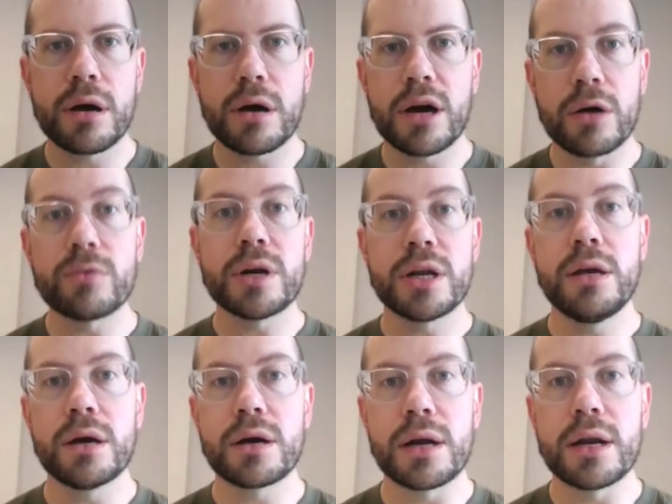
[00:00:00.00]

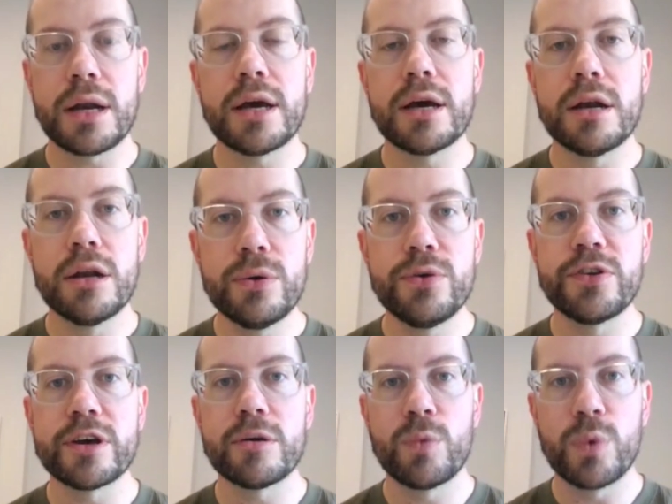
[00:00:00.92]
currently clearly a
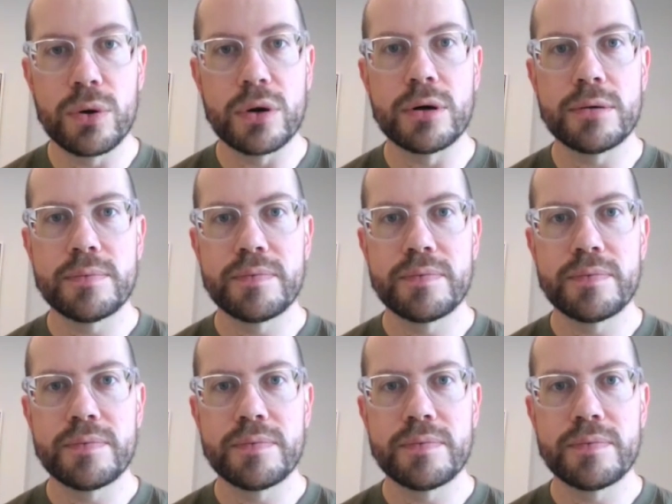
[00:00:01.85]
losing war,